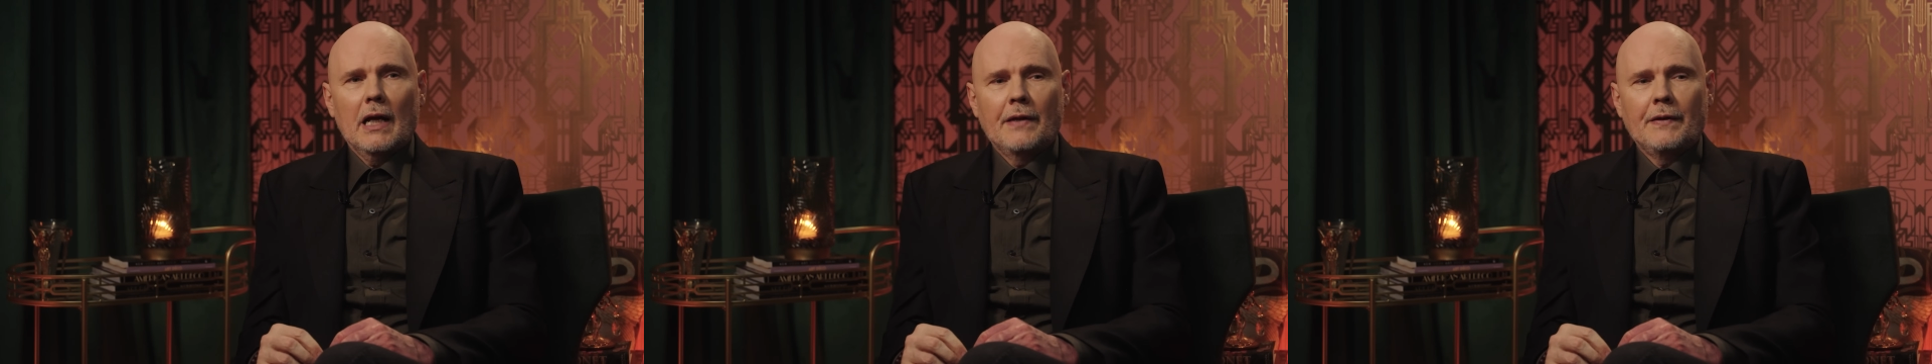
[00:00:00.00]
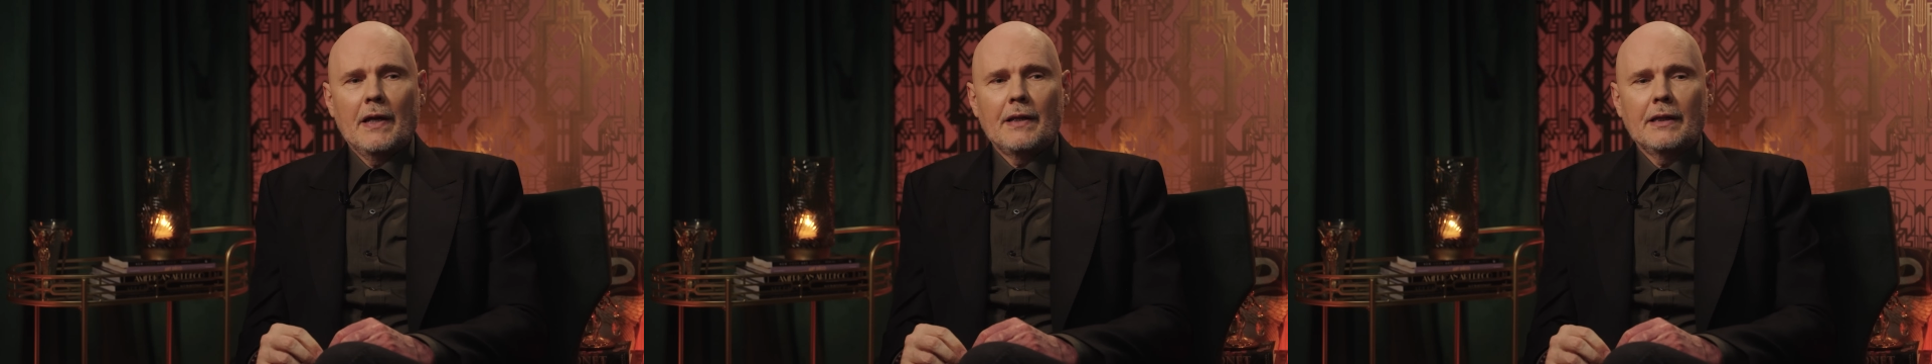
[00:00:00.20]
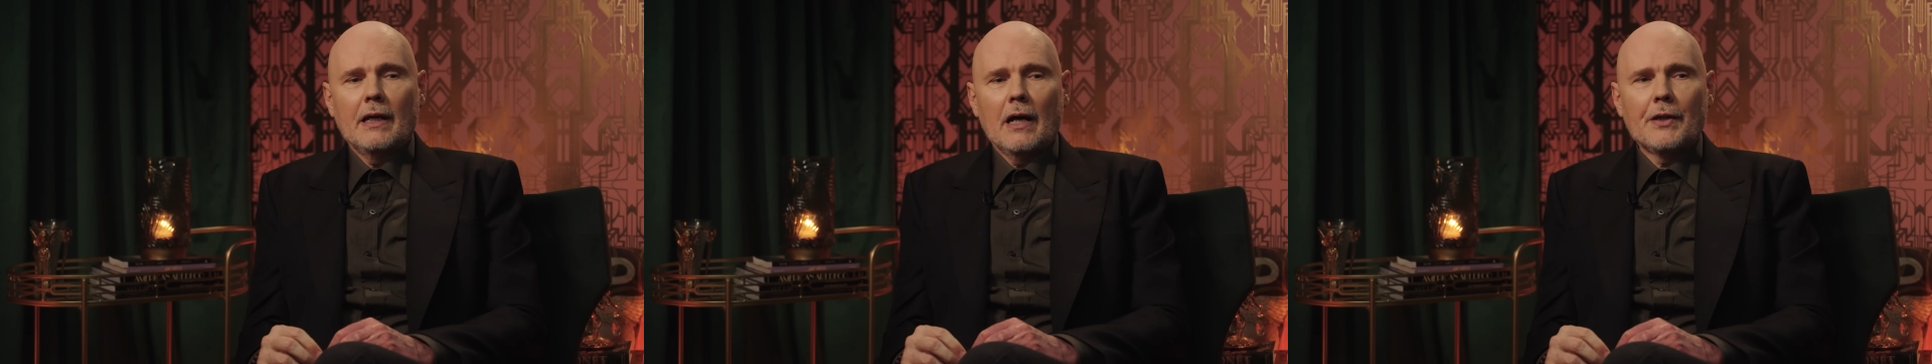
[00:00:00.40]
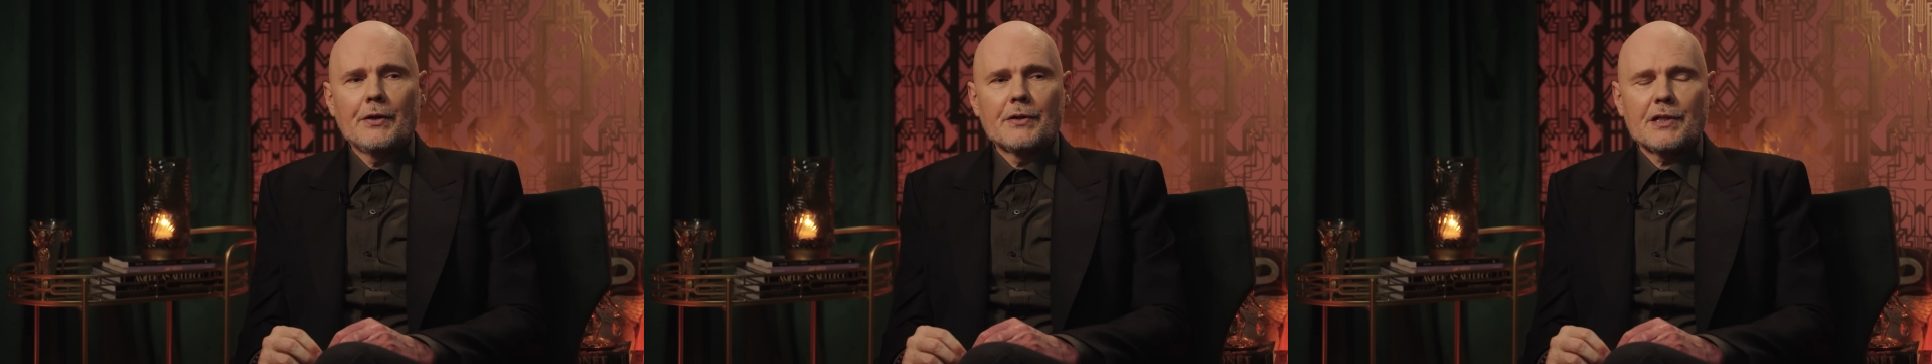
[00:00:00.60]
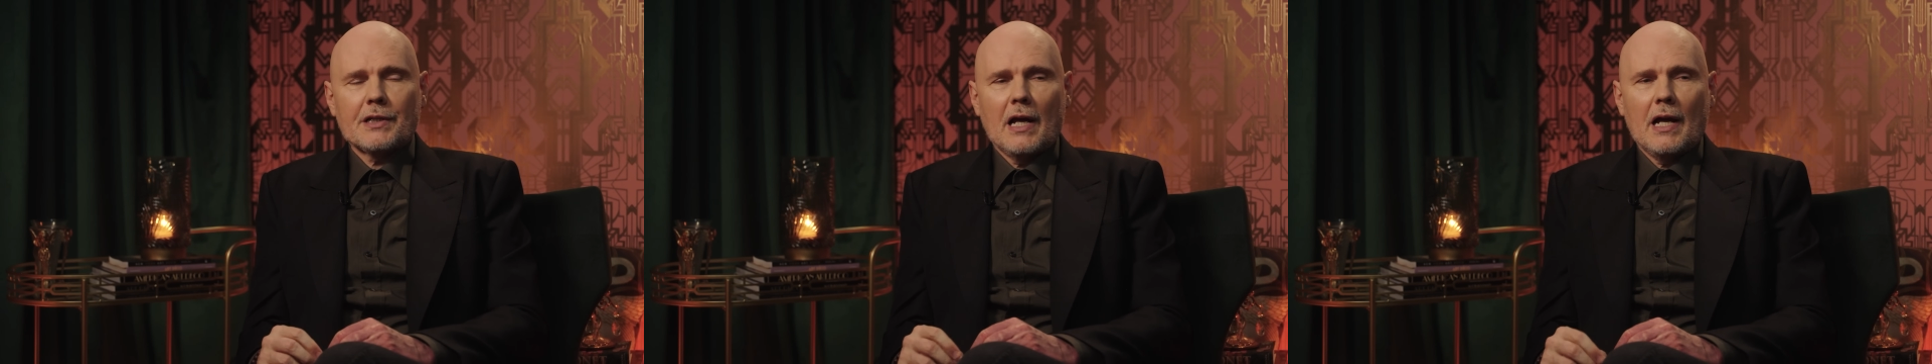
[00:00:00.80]
And then the
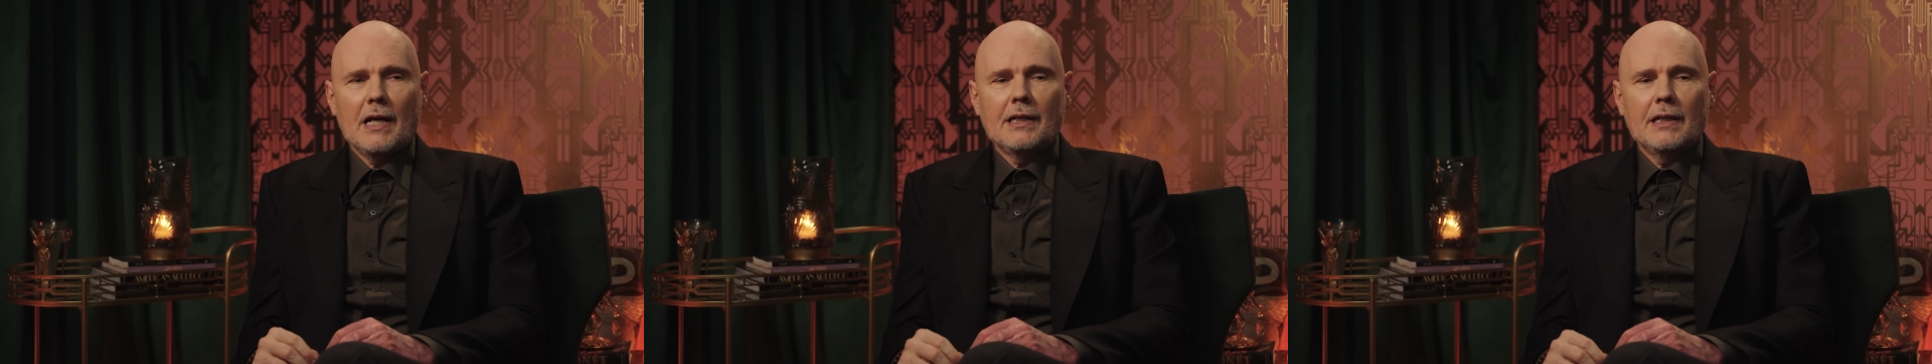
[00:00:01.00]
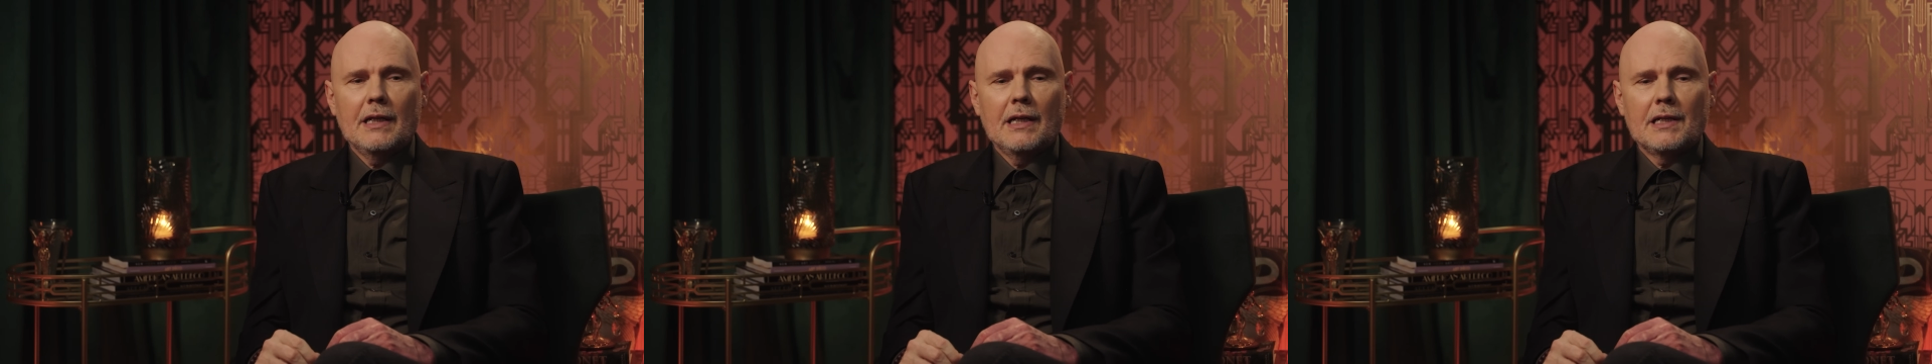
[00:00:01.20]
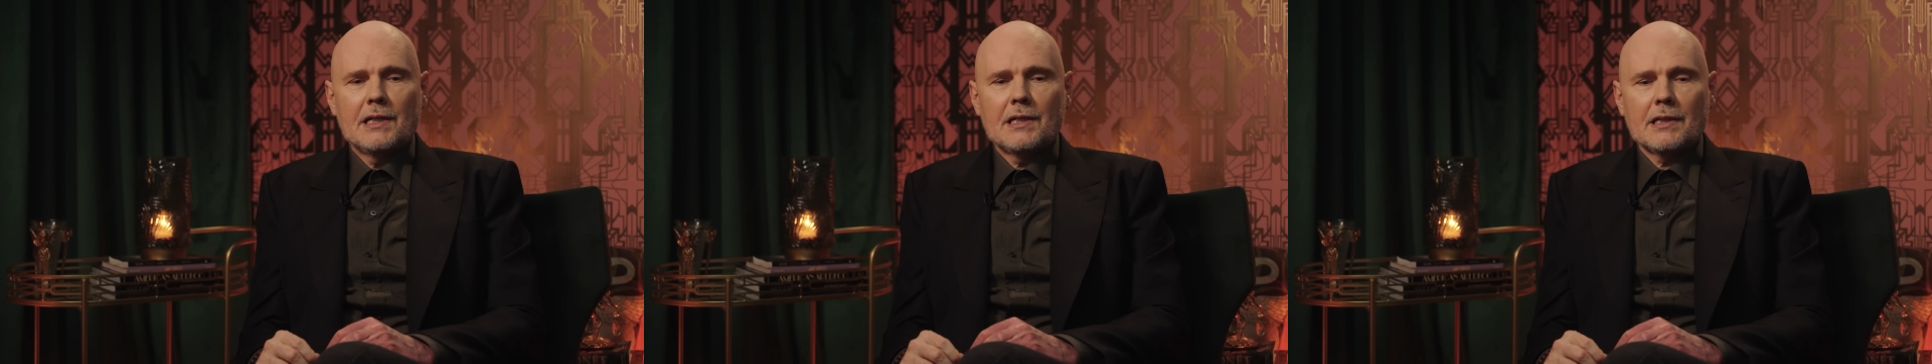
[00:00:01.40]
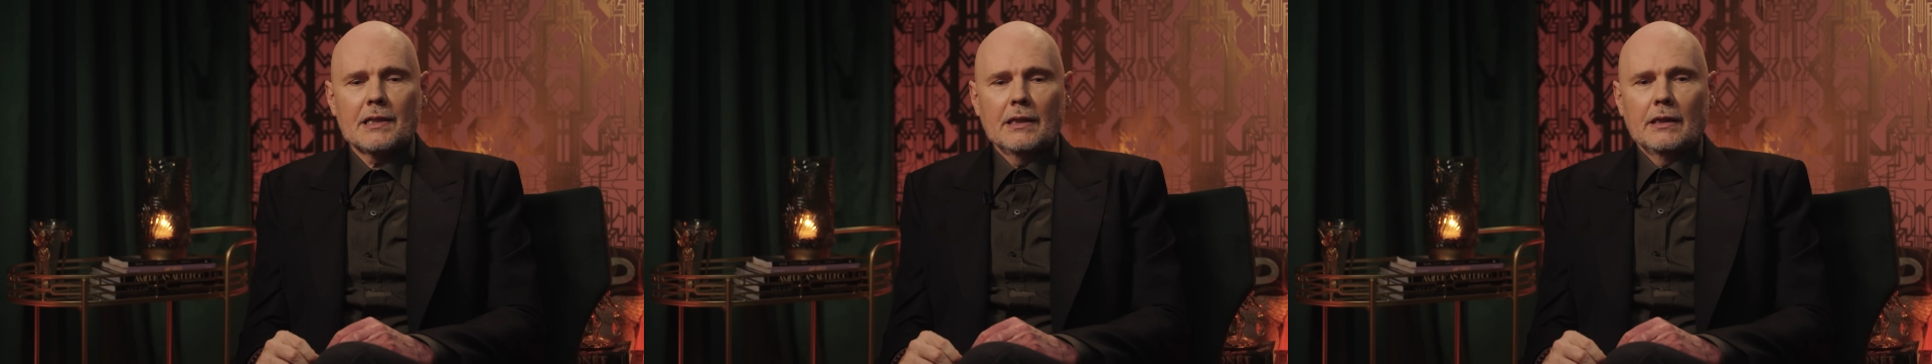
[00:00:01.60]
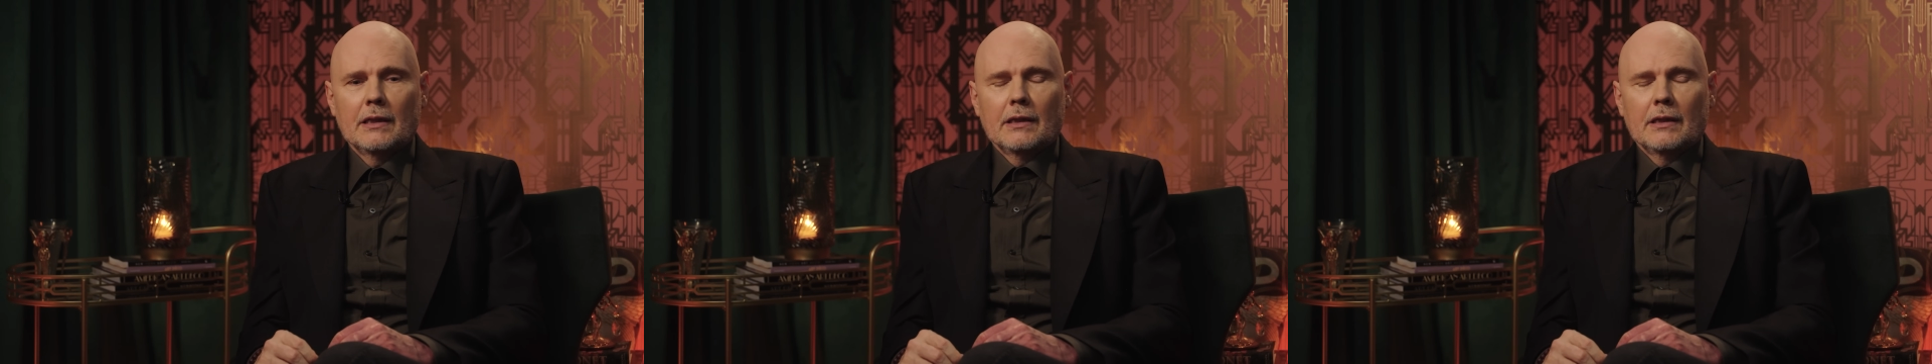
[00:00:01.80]
other side is